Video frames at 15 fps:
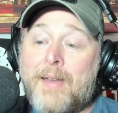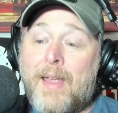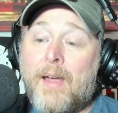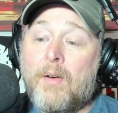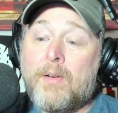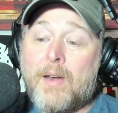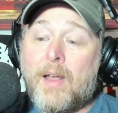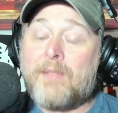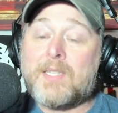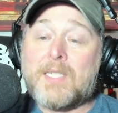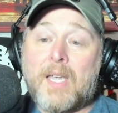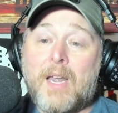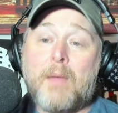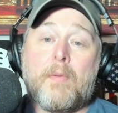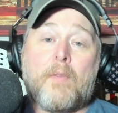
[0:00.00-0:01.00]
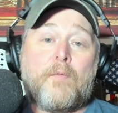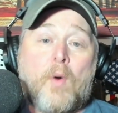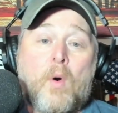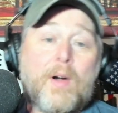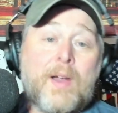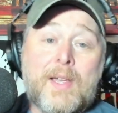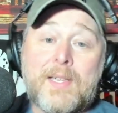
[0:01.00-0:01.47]
now, and I've said it
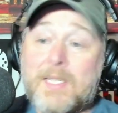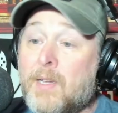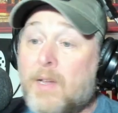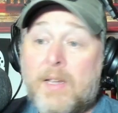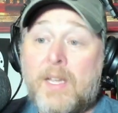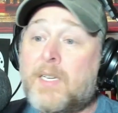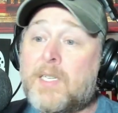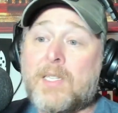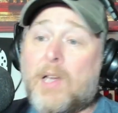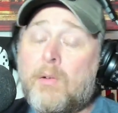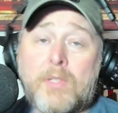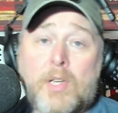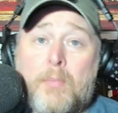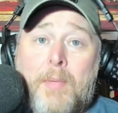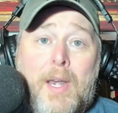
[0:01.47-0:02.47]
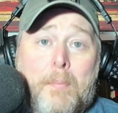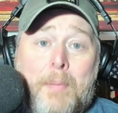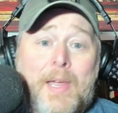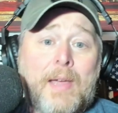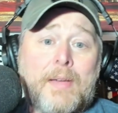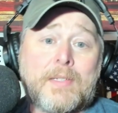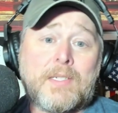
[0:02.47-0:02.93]
before, is he's thrown too many
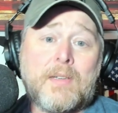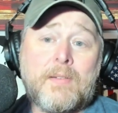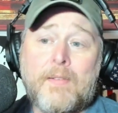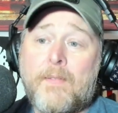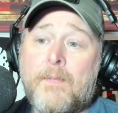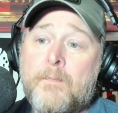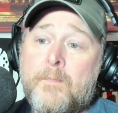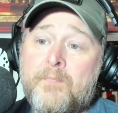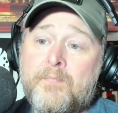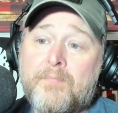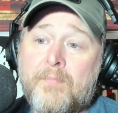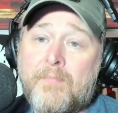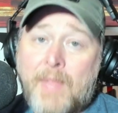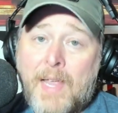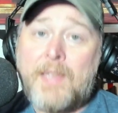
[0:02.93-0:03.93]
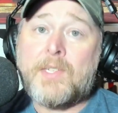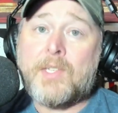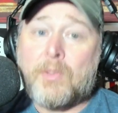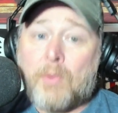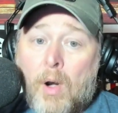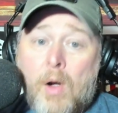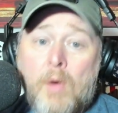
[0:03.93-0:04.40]
picks. He's
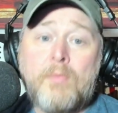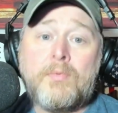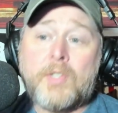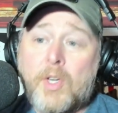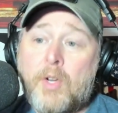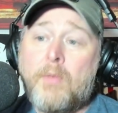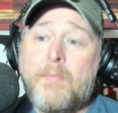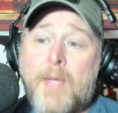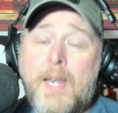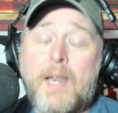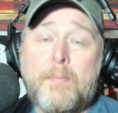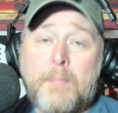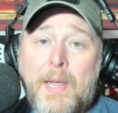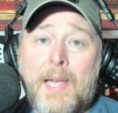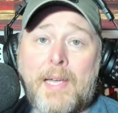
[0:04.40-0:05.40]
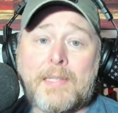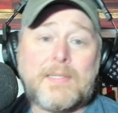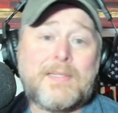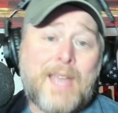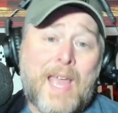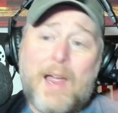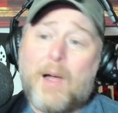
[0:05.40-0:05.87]
thrown too many
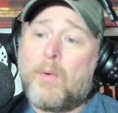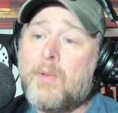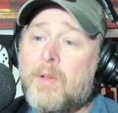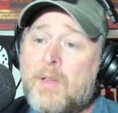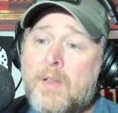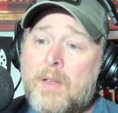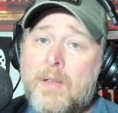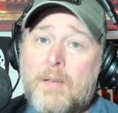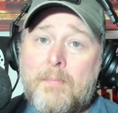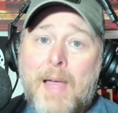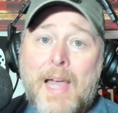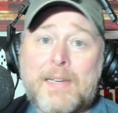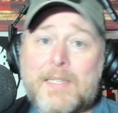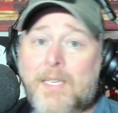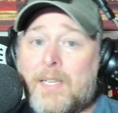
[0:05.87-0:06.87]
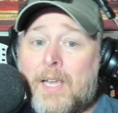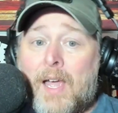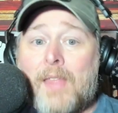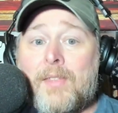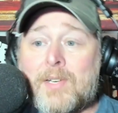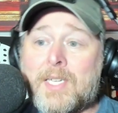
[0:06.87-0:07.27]
picks. Now, Back to the other